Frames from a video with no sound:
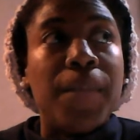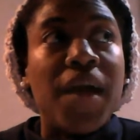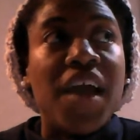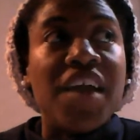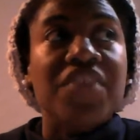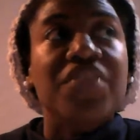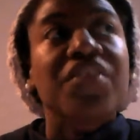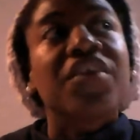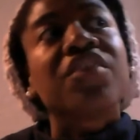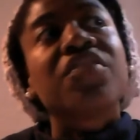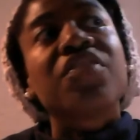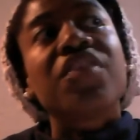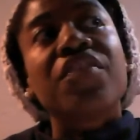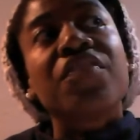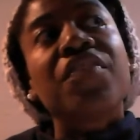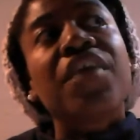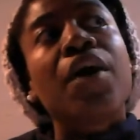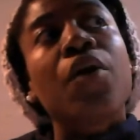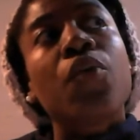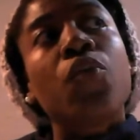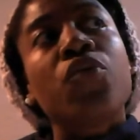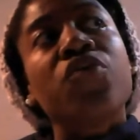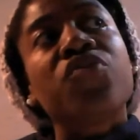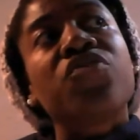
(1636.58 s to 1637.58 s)
think
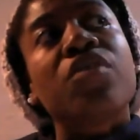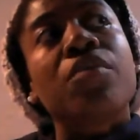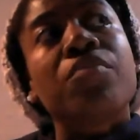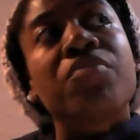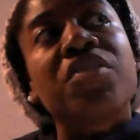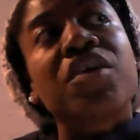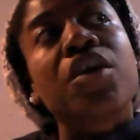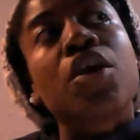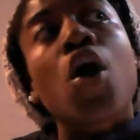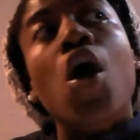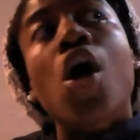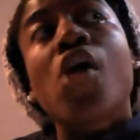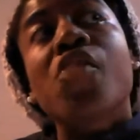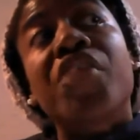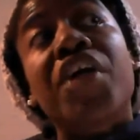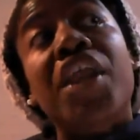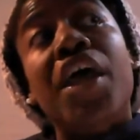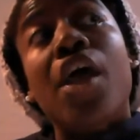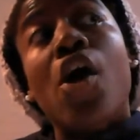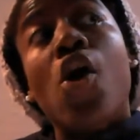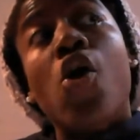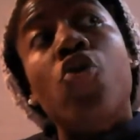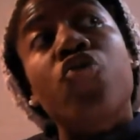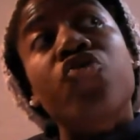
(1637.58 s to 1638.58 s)
that was something that
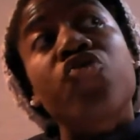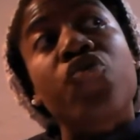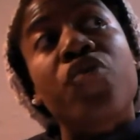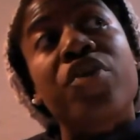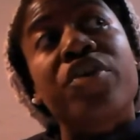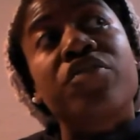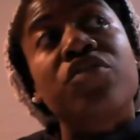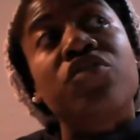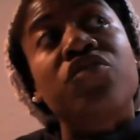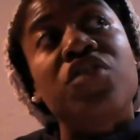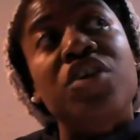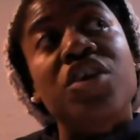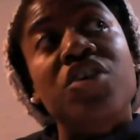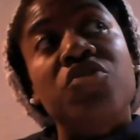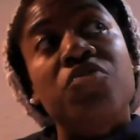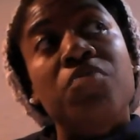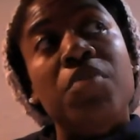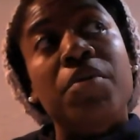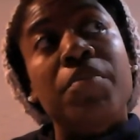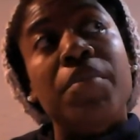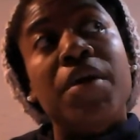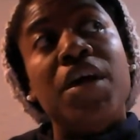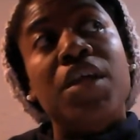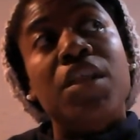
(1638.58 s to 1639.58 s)
I also had to change
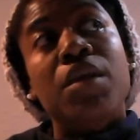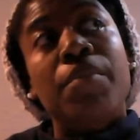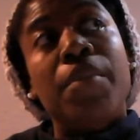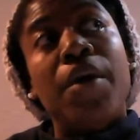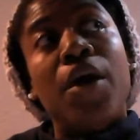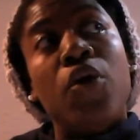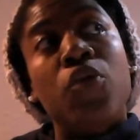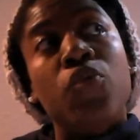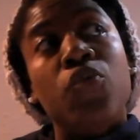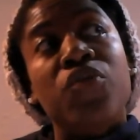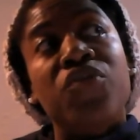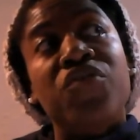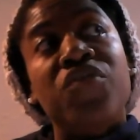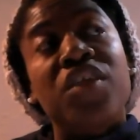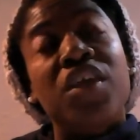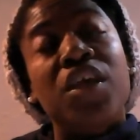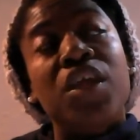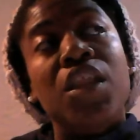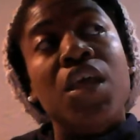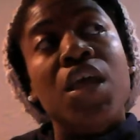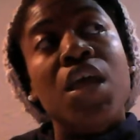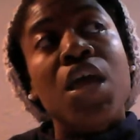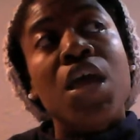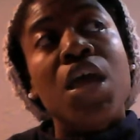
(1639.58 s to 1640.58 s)
my mind about was
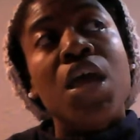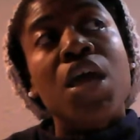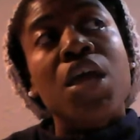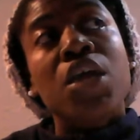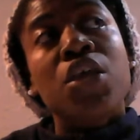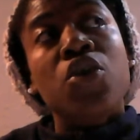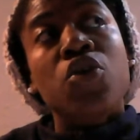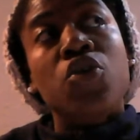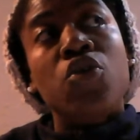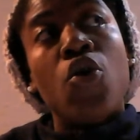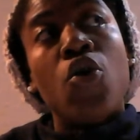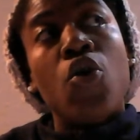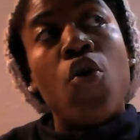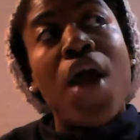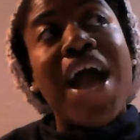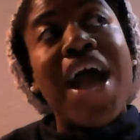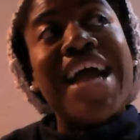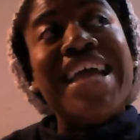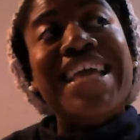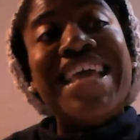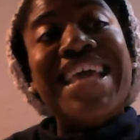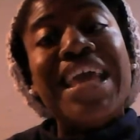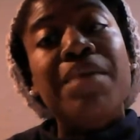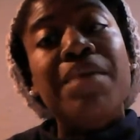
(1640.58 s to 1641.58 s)
that, you know,
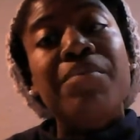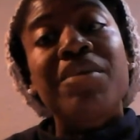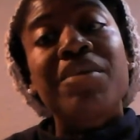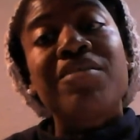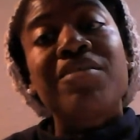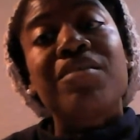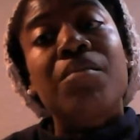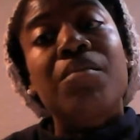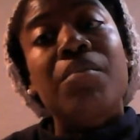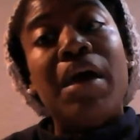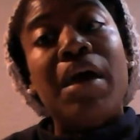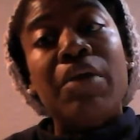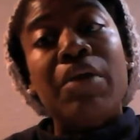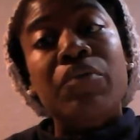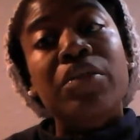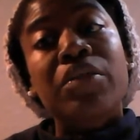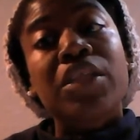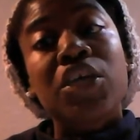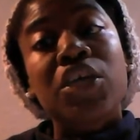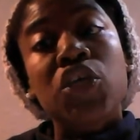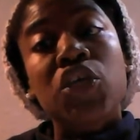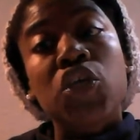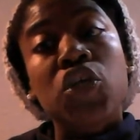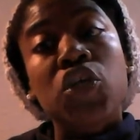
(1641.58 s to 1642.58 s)
I came into my
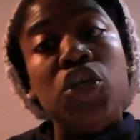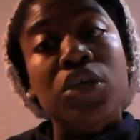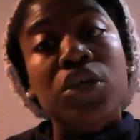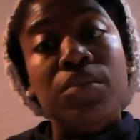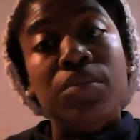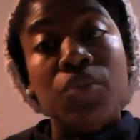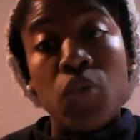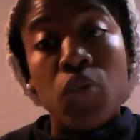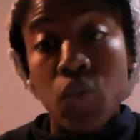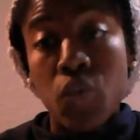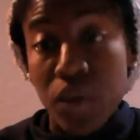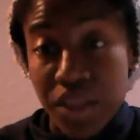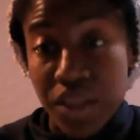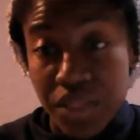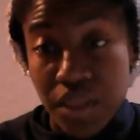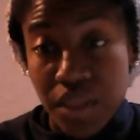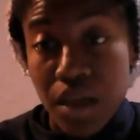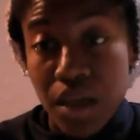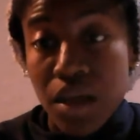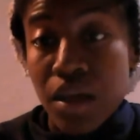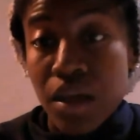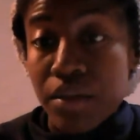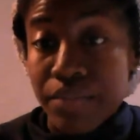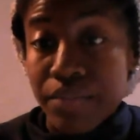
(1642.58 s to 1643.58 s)
relationship with
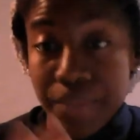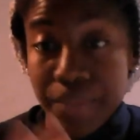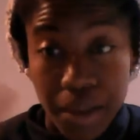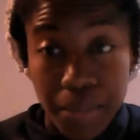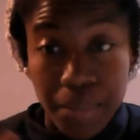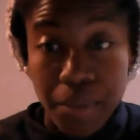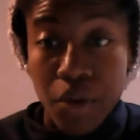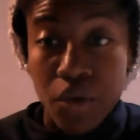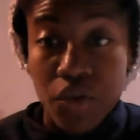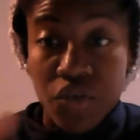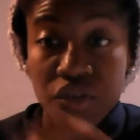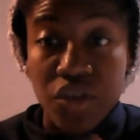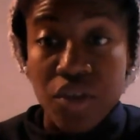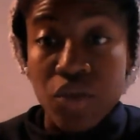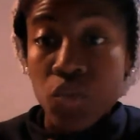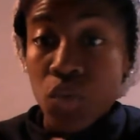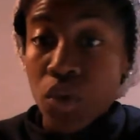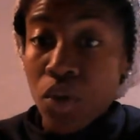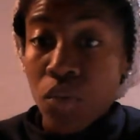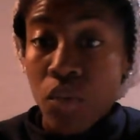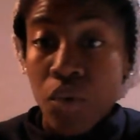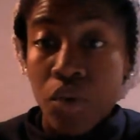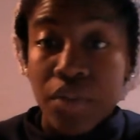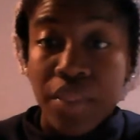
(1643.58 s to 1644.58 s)
a person.
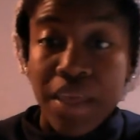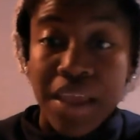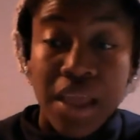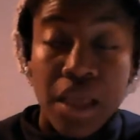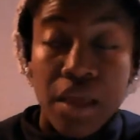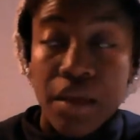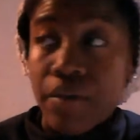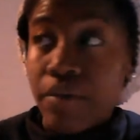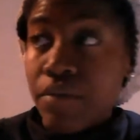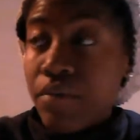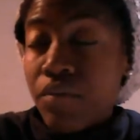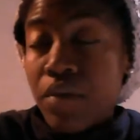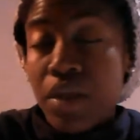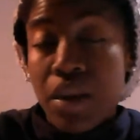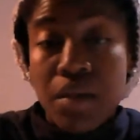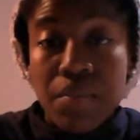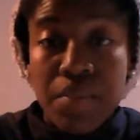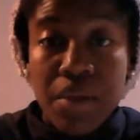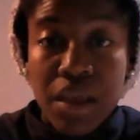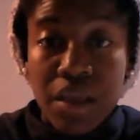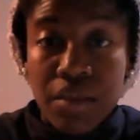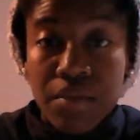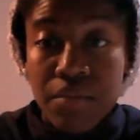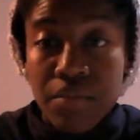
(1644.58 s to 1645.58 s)
We were like a
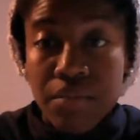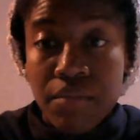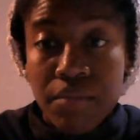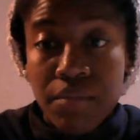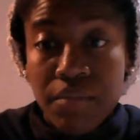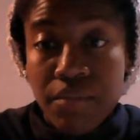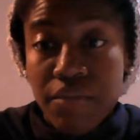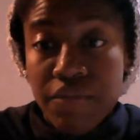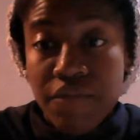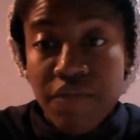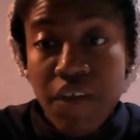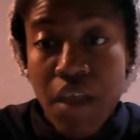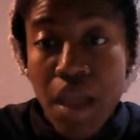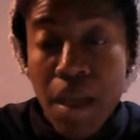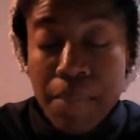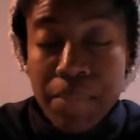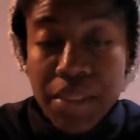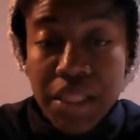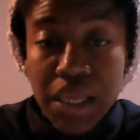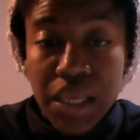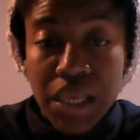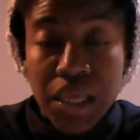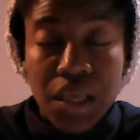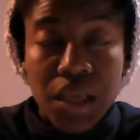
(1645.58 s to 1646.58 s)
ready-made
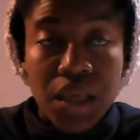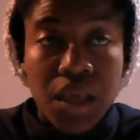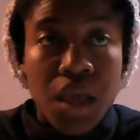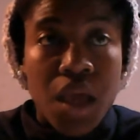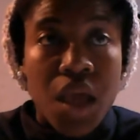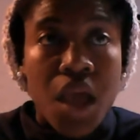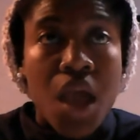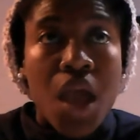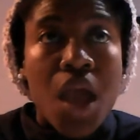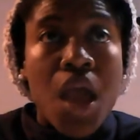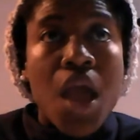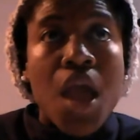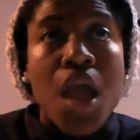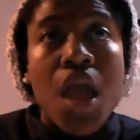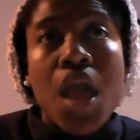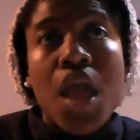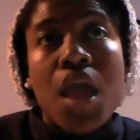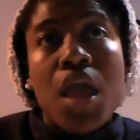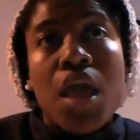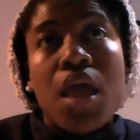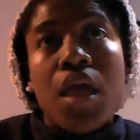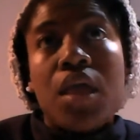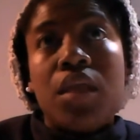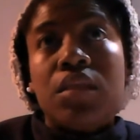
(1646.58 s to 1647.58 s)
family.
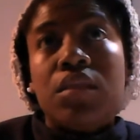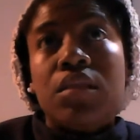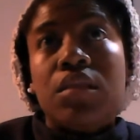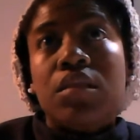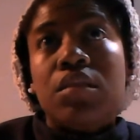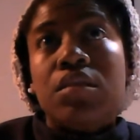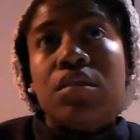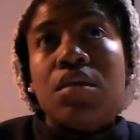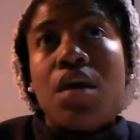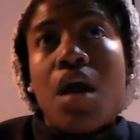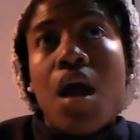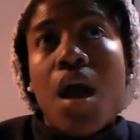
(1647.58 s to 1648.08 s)
And,